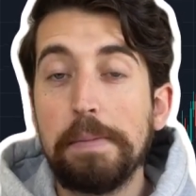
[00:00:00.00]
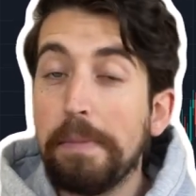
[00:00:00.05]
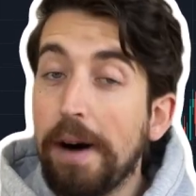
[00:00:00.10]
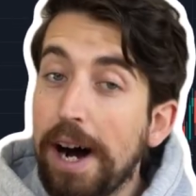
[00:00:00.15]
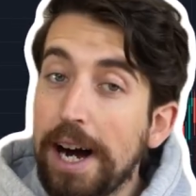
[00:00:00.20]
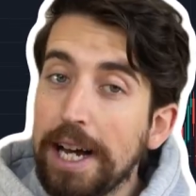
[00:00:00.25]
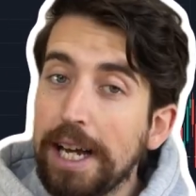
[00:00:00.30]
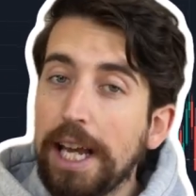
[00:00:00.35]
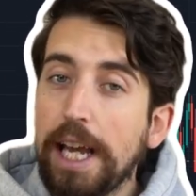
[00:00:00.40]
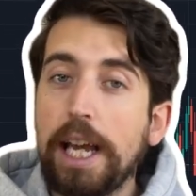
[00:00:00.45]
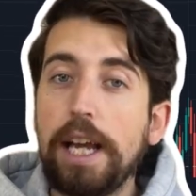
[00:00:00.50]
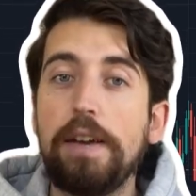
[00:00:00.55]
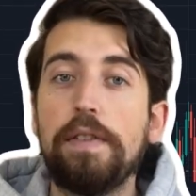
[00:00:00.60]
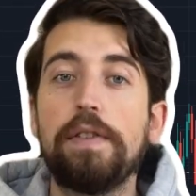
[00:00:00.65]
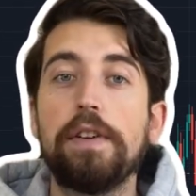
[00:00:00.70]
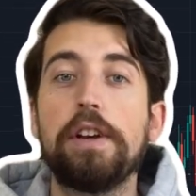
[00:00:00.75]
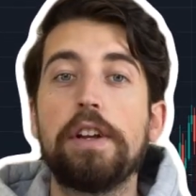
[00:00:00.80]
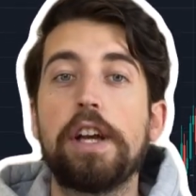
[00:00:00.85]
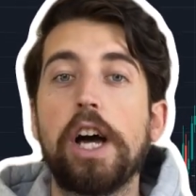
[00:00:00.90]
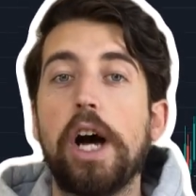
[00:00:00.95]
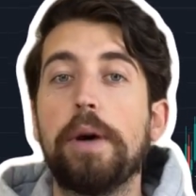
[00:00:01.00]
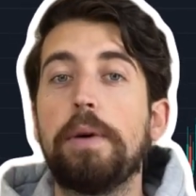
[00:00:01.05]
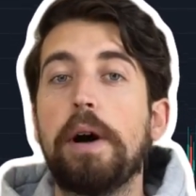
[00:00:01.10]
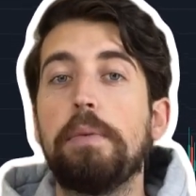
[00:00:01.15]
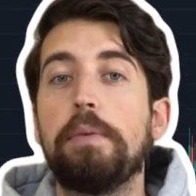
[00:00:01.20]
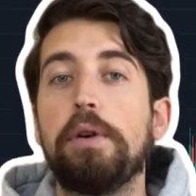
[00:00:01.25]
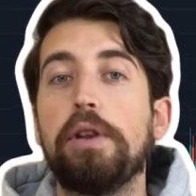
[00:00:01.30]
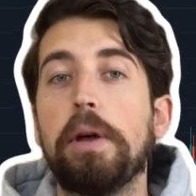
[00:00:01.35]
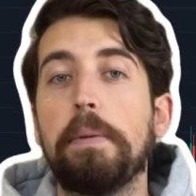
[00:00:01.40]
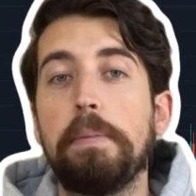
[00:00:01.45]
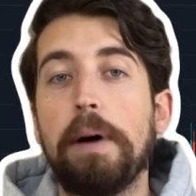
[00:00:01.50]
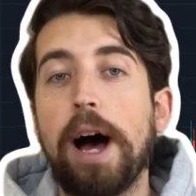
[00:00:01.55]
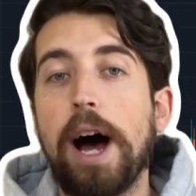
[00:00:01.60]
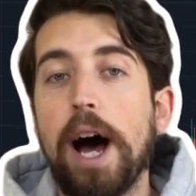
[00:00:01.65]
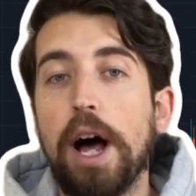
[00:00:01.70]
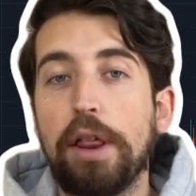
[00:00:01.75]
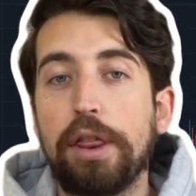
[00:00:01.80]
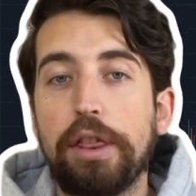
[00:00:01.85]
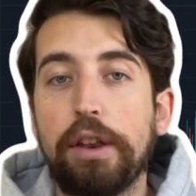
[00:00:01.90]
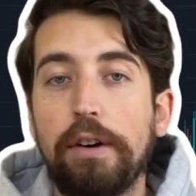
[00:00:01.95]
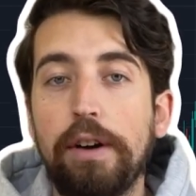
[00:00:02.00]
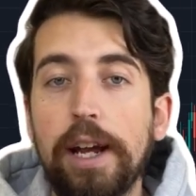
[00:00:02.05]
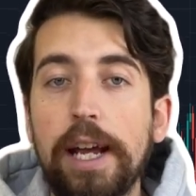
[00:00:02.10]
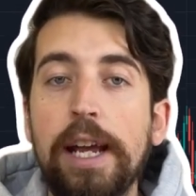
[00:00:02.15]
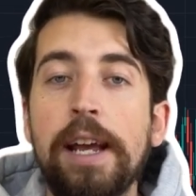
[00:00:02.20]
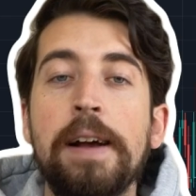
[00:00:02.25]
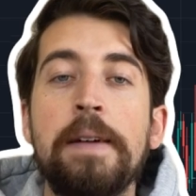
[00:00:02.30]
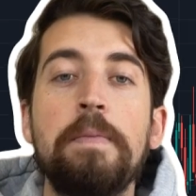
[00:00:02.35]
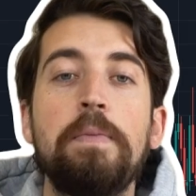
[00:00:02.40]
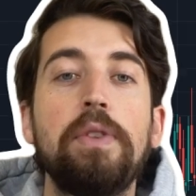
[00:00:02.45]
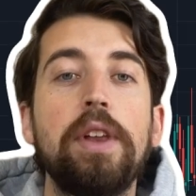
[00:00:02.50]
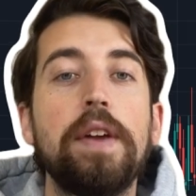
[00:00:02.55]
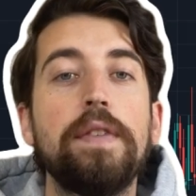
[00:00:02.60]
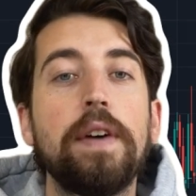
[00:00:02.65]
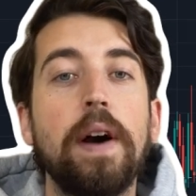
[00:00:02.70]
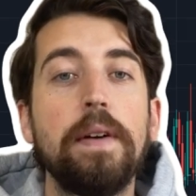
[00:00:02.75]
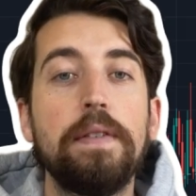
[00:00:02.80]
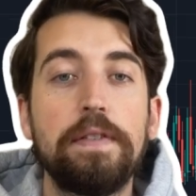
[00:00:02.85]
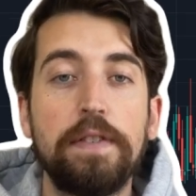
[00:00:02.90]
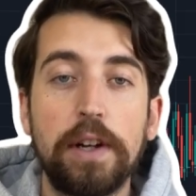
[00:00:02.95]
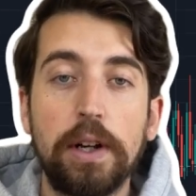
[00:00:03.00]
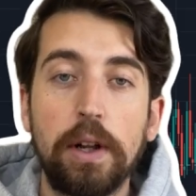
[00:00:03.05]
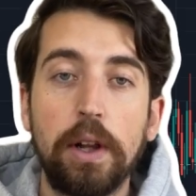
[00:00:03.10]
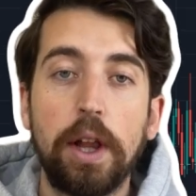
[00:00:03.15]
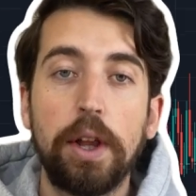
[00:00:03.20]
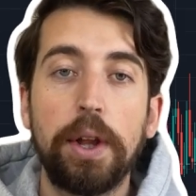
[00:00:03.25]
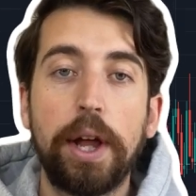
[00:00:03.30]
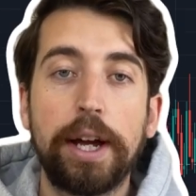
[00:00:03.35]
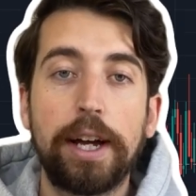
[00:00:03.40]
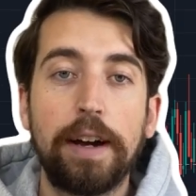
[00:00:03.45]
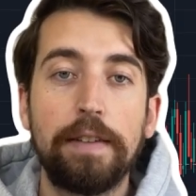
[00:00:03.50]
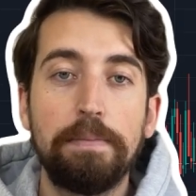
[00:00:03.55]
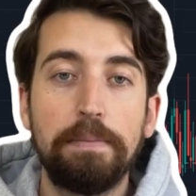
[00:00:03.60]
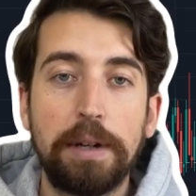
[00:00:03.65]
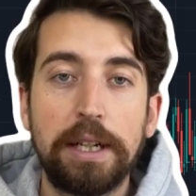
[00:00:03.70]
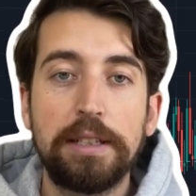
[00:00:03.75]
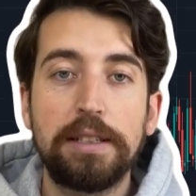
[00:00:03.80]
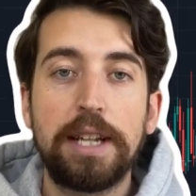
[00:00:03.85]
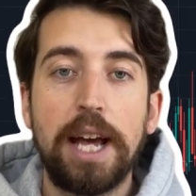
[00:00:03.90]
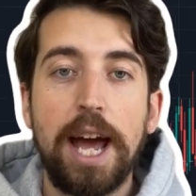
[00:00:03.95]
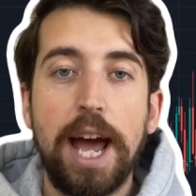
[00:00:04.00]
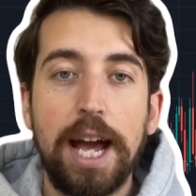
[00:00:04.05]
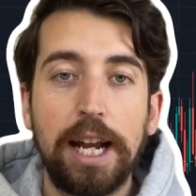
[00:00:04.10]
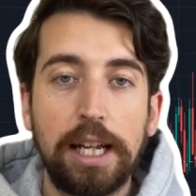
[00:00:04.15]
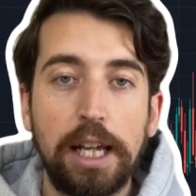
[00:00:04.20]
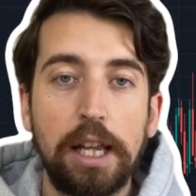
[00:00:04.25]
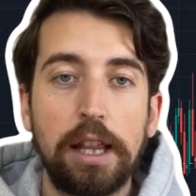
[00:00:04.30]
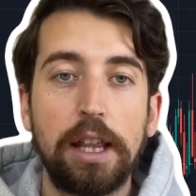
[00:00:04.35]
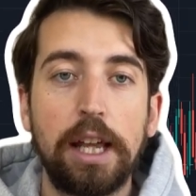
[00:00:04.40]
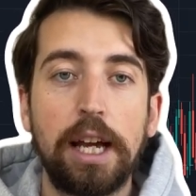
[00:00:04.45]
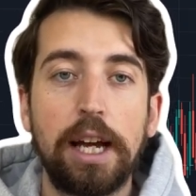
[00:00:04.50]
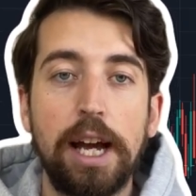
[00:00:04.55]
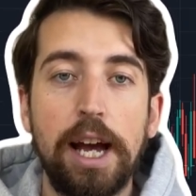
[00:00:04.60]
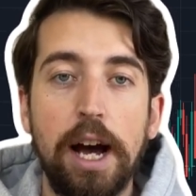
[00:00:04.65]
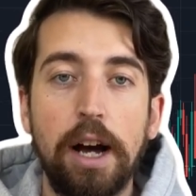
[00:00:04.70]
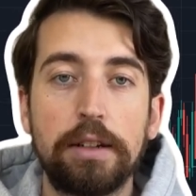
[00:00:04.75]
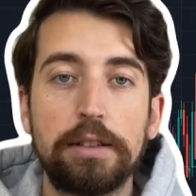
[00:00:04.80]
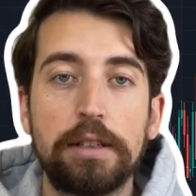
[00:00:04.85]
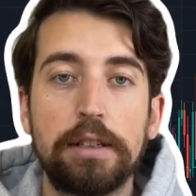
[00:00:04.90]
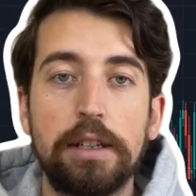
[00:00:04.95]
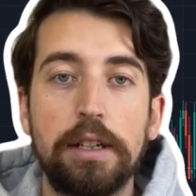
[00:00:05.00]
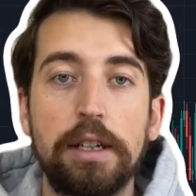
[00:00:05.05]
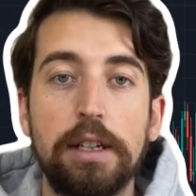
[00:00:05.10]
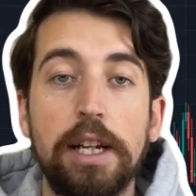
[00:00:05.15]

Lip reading: Might even come up with a part 3 if I feel like I've missed anything out.